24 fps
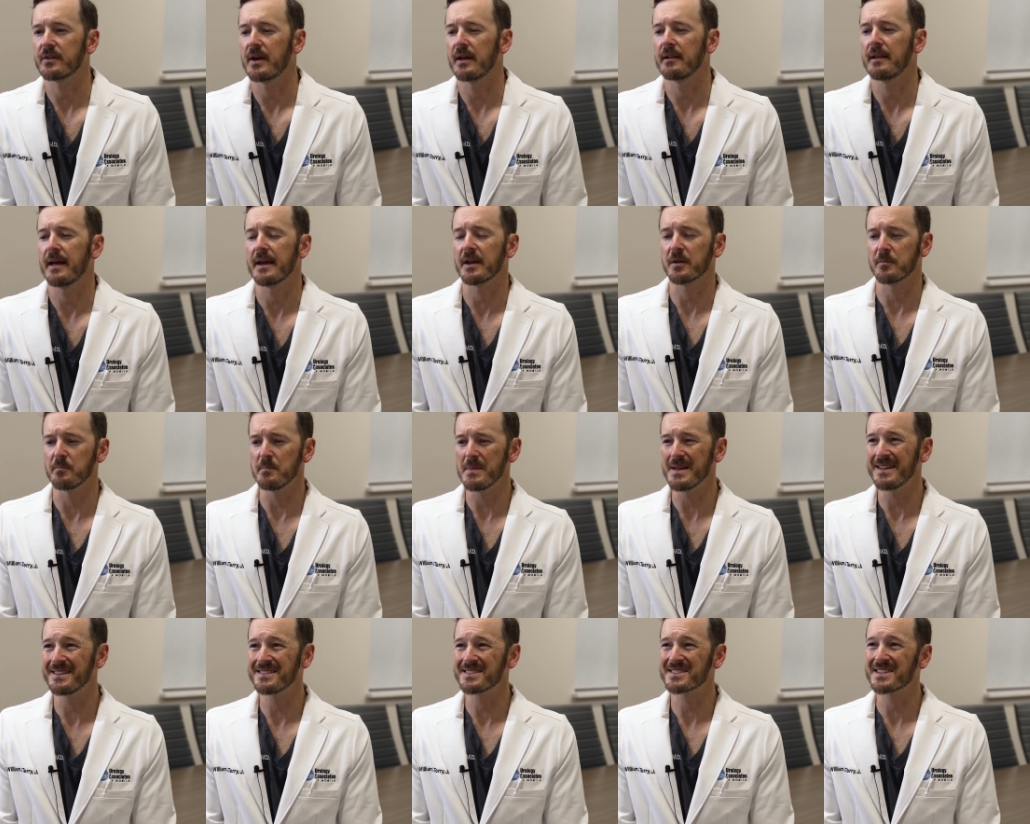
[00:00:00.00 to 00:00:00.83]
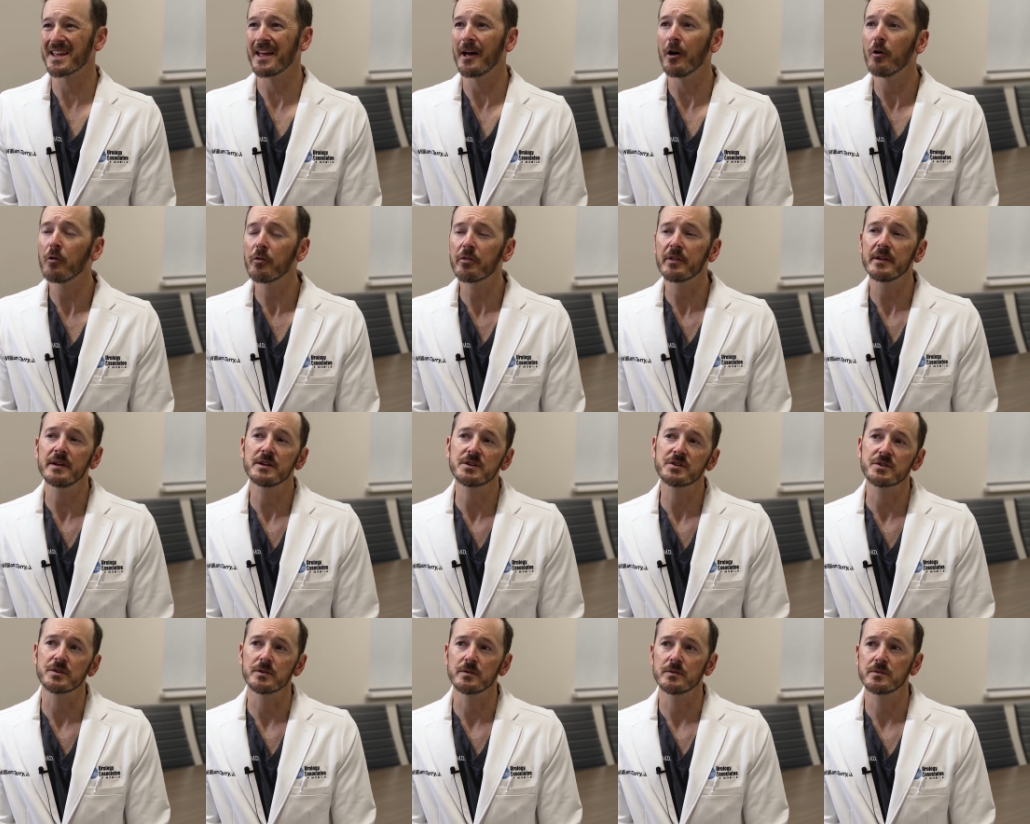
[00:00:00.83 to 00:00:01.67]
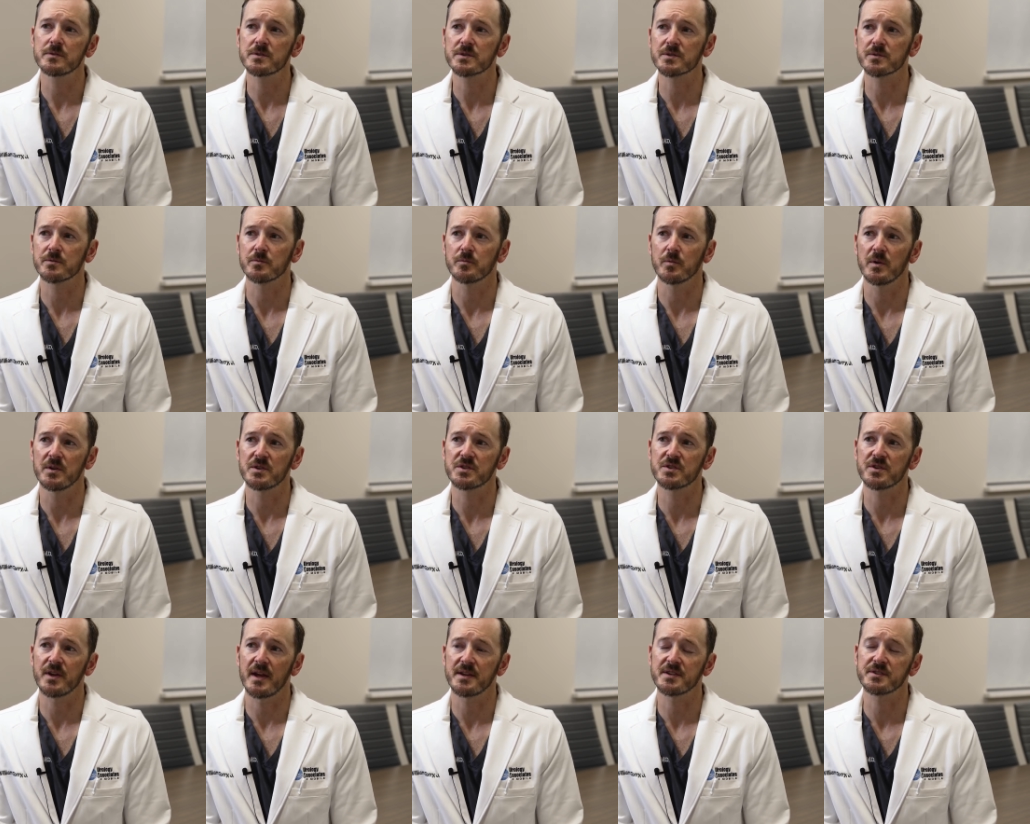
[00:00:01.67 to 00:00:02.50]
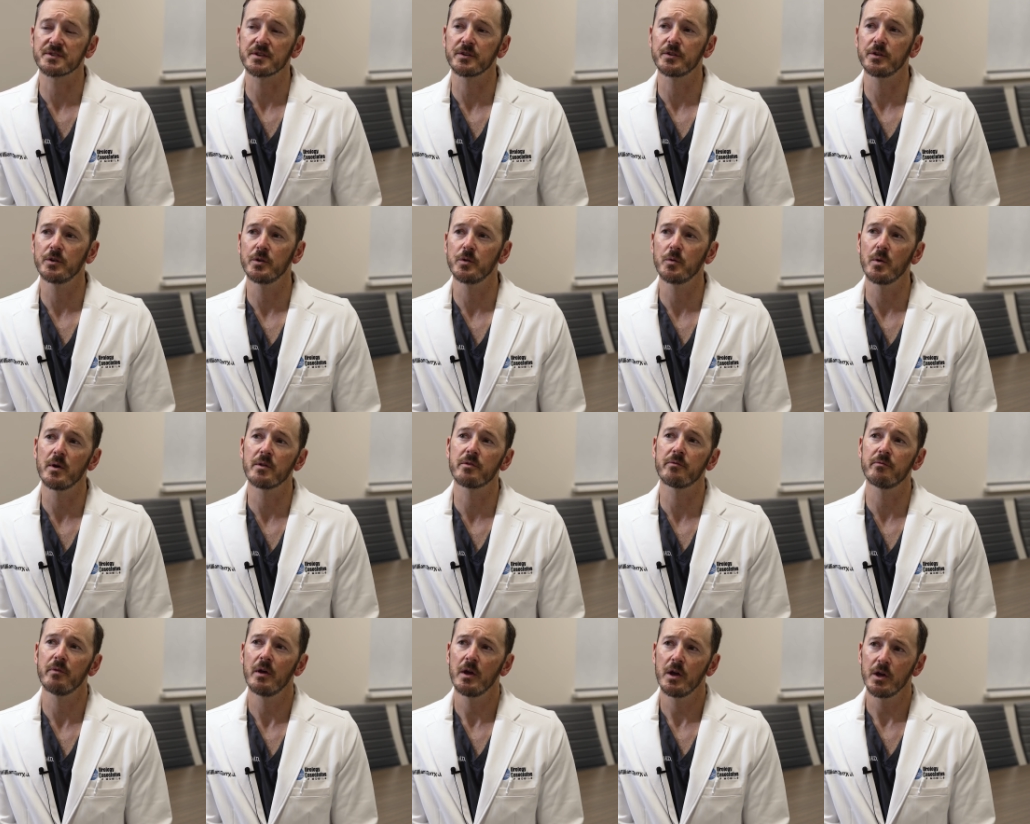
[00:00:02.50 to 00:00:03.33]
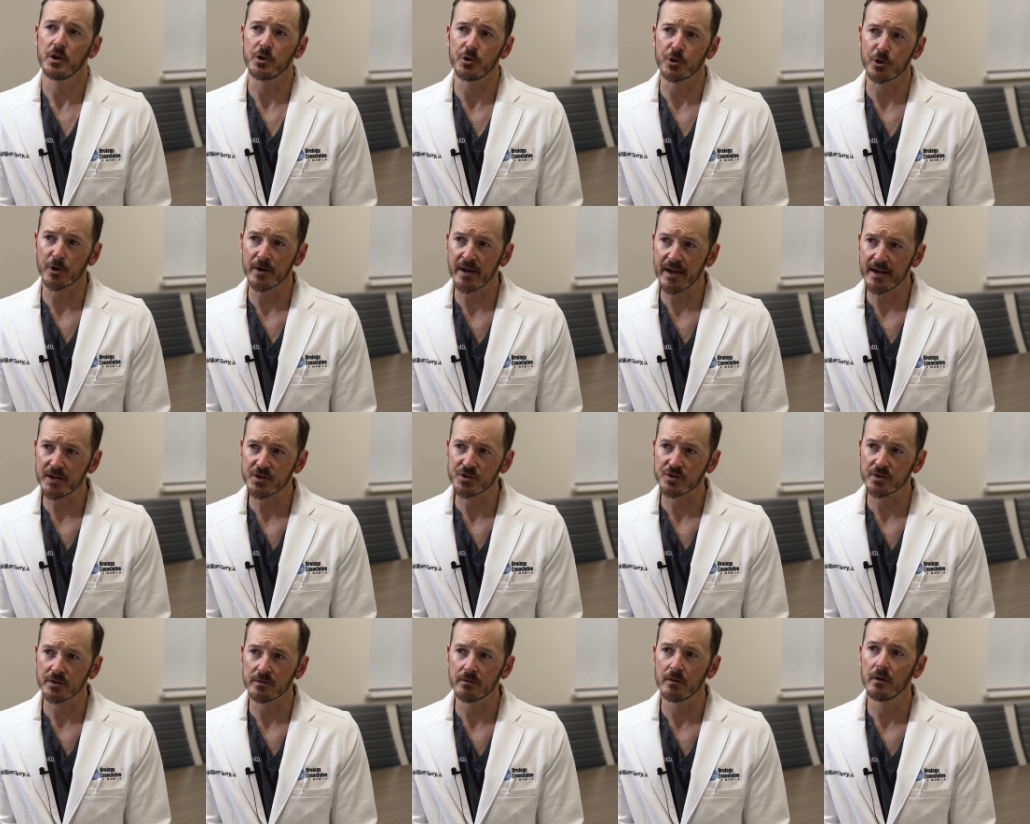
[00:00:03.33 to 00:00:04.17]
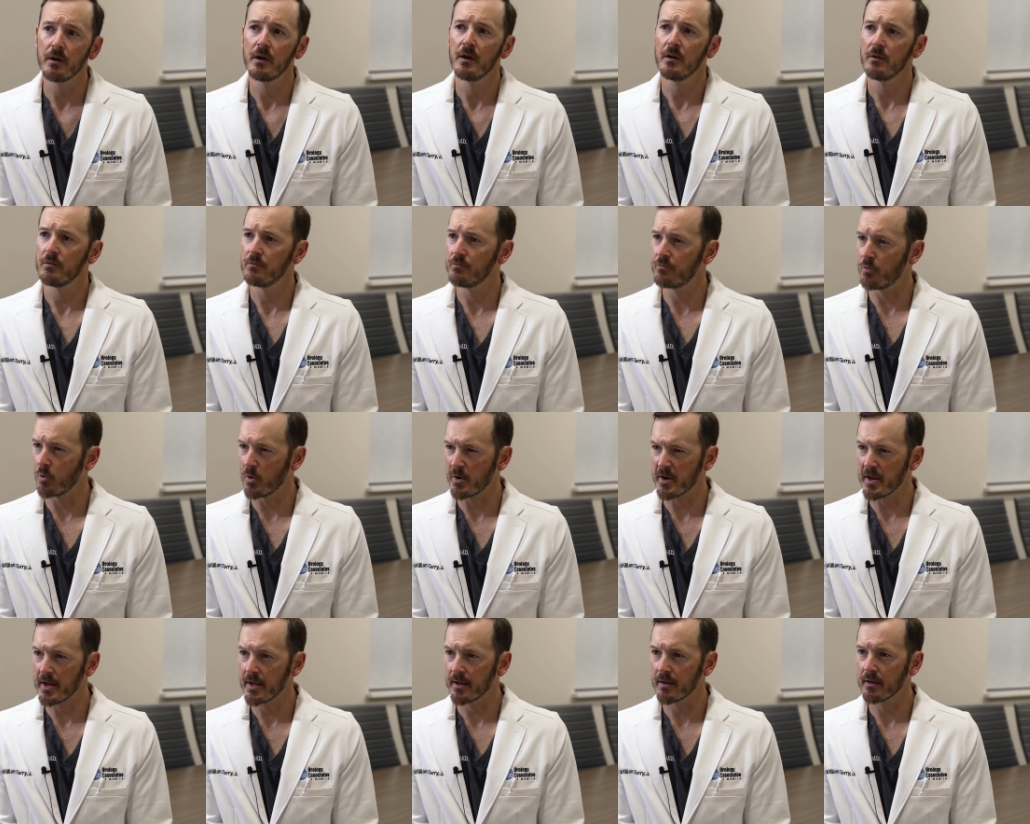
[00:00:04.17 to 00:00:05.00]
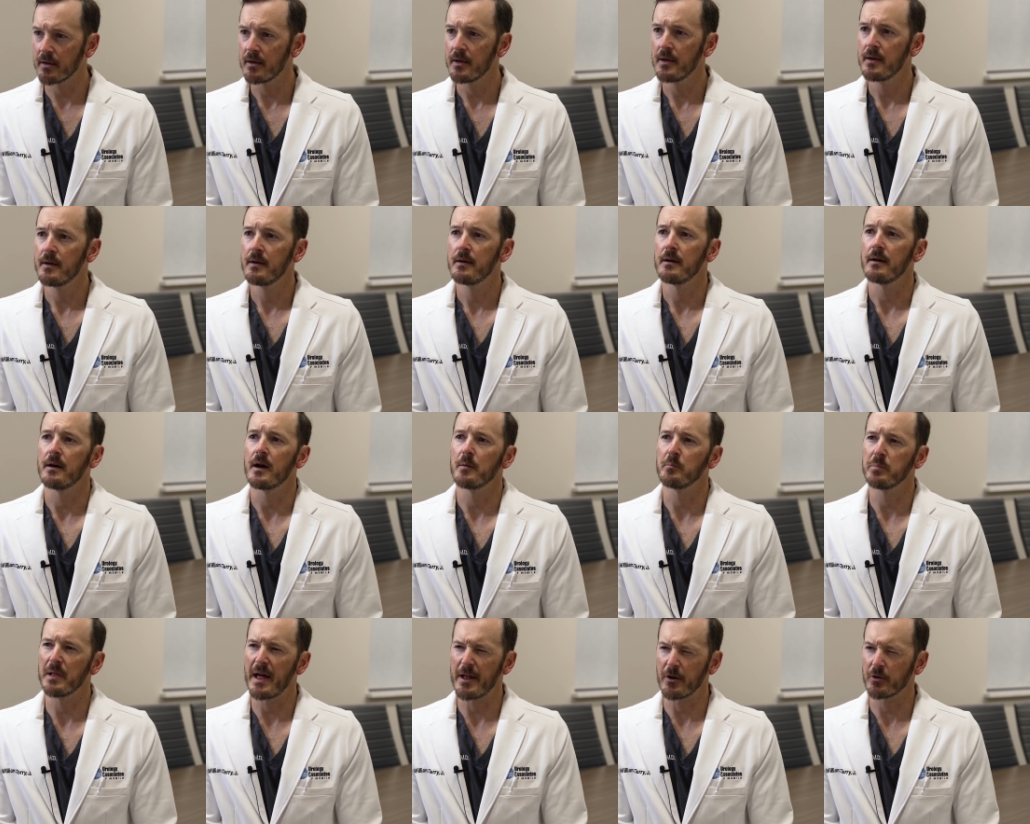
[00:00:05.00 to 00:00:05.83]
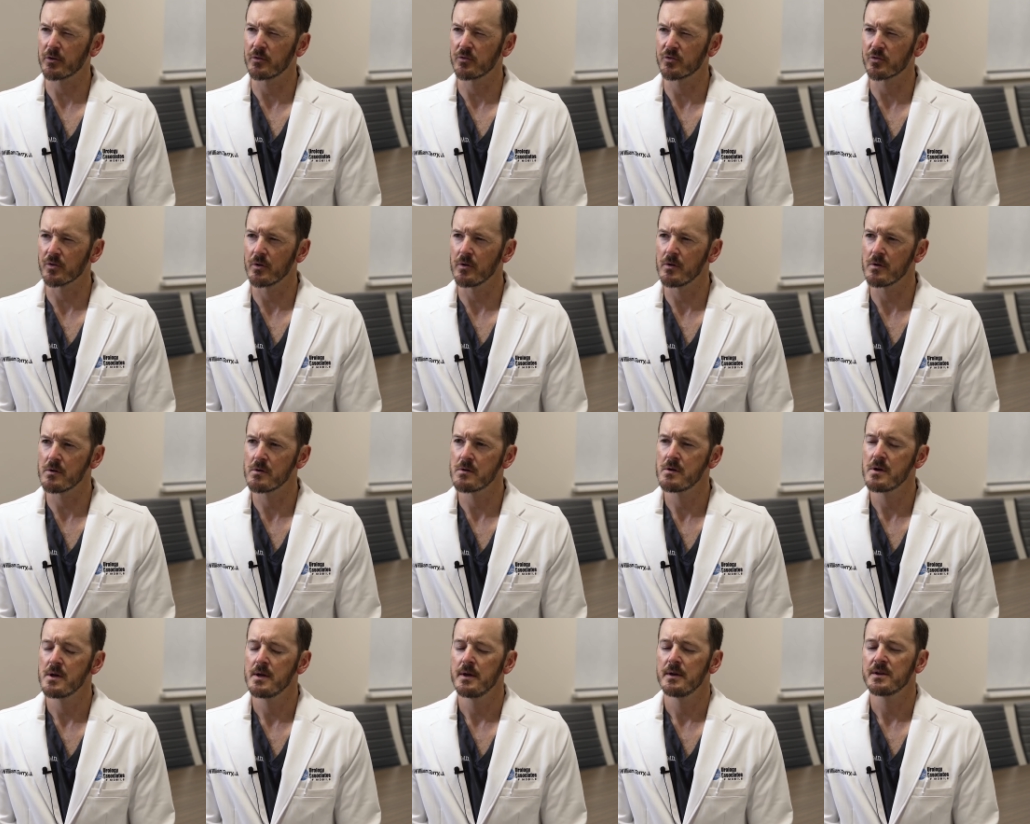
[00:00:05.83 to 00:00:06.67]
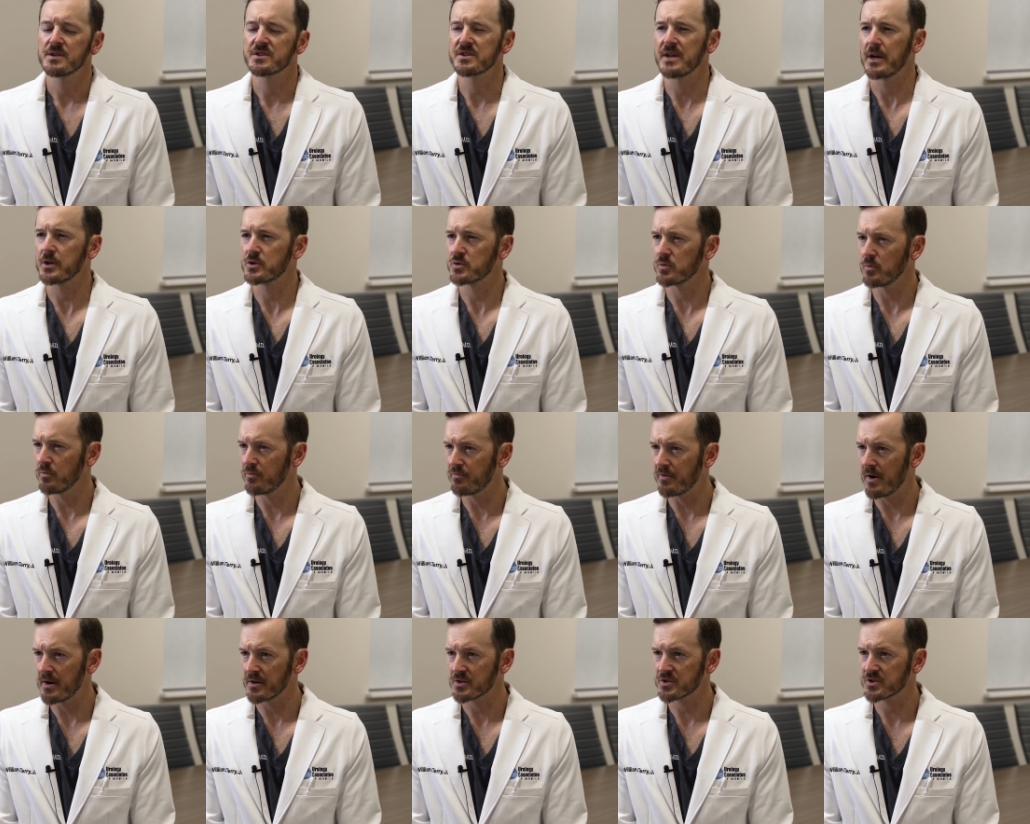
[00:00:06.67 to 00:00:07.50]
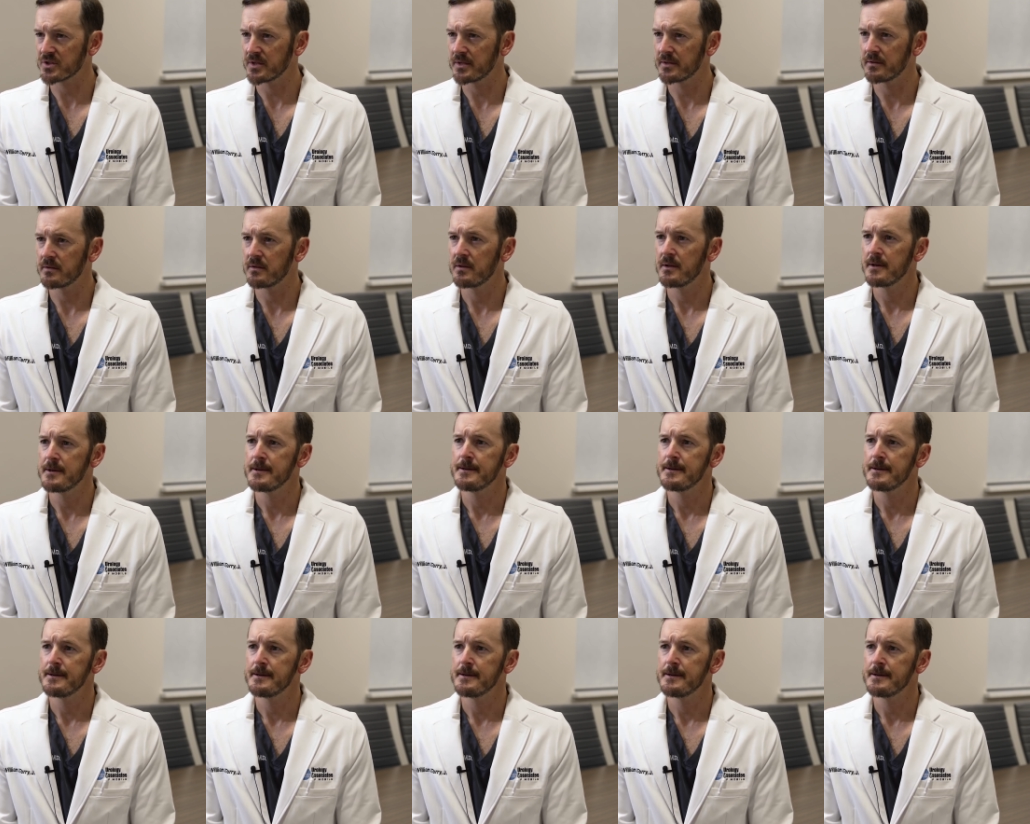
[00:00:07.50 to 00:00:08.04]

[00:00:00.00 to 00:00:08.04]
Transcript: I like men's health issues, which has to do with urination, voiding, bladder control, sexual function,